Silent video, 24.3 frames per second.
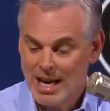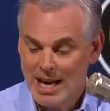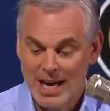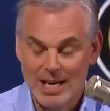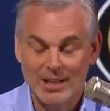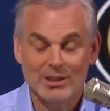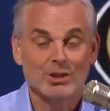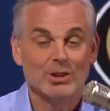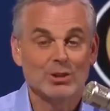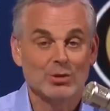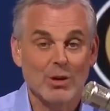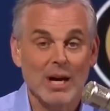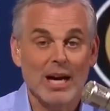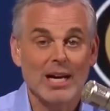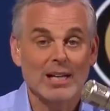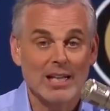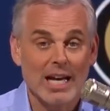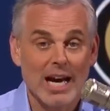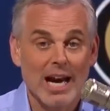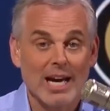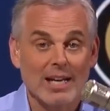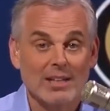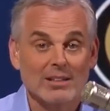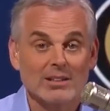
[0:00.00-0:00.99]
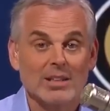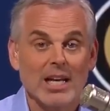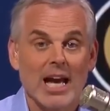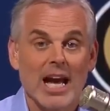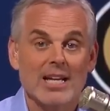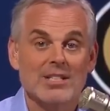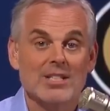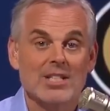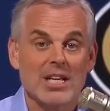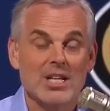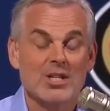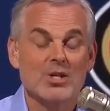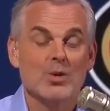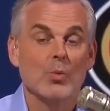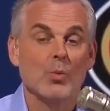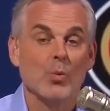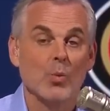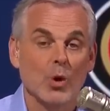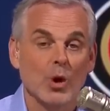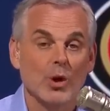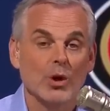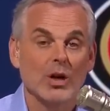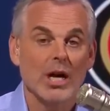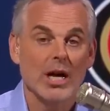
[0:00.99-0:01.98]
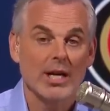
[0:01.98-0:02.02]
And Trey Lance has his
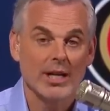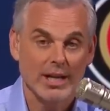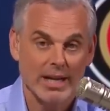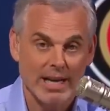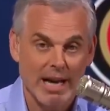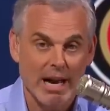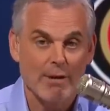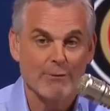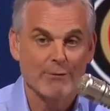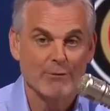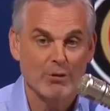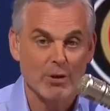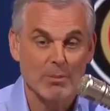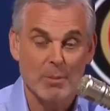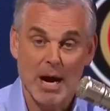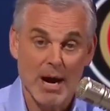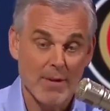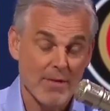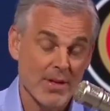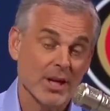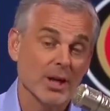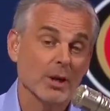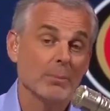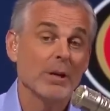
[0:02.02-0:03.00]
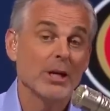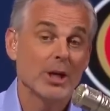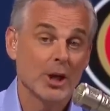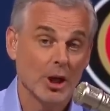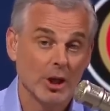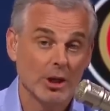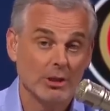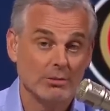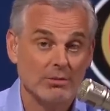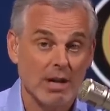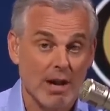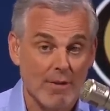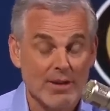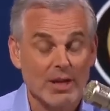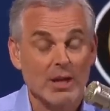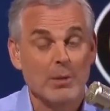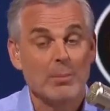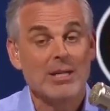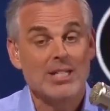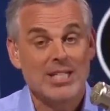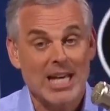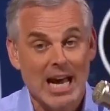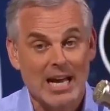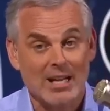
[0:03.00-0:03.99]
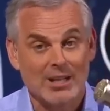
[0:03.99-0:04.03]
work cut out for him. I think he'll be good. I think
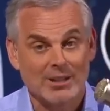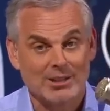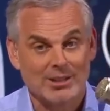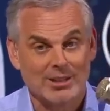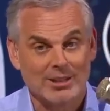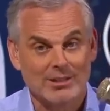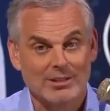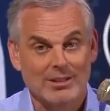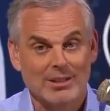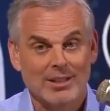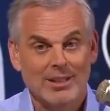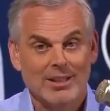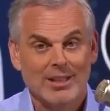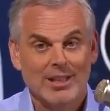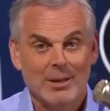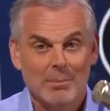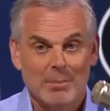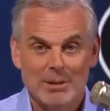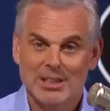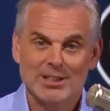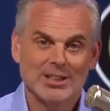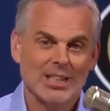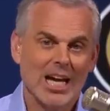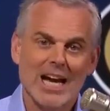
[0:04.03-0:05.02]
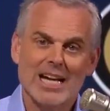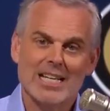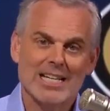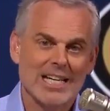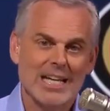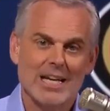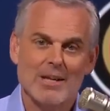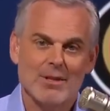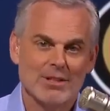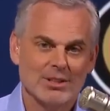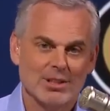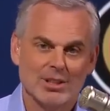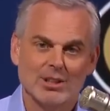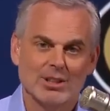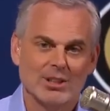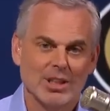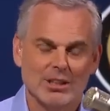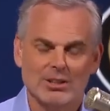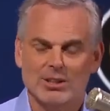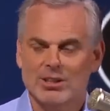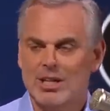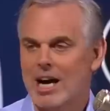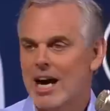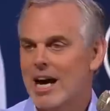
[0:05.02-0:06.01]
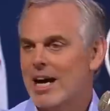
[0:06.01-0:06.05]
he'll be talented. But this idea, this is
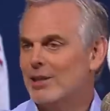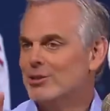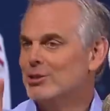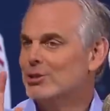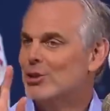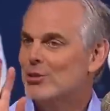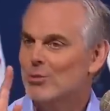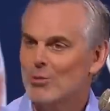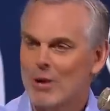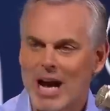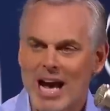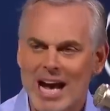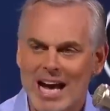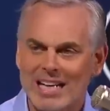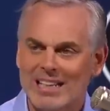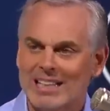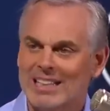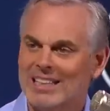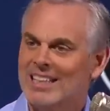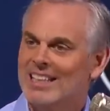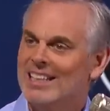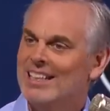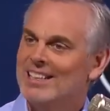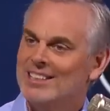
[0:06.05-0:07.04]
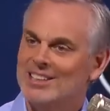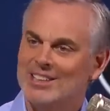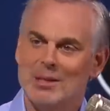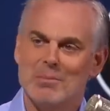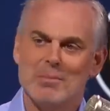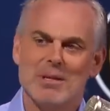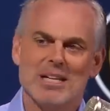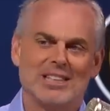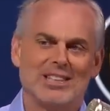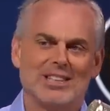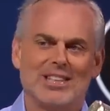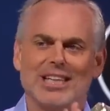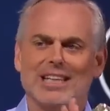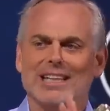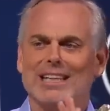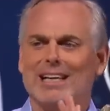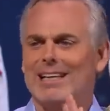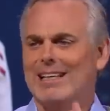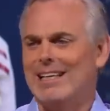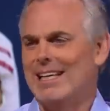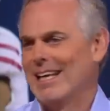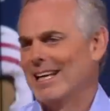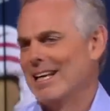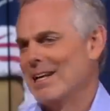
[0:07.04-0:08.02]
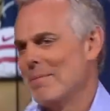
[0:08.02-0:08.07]
just Kyle's great. Jimmy G,
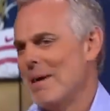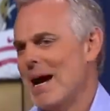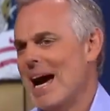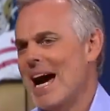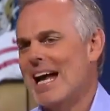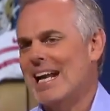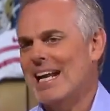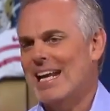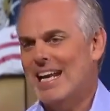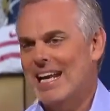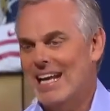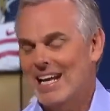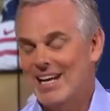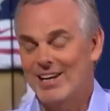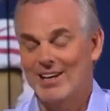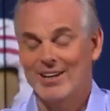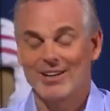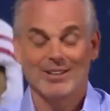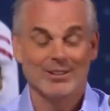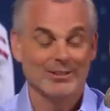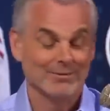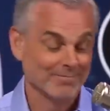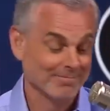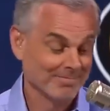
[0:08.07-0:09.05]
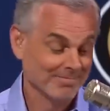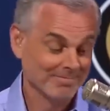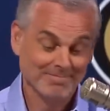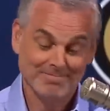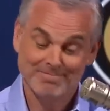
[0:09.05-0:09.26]
get him out of here.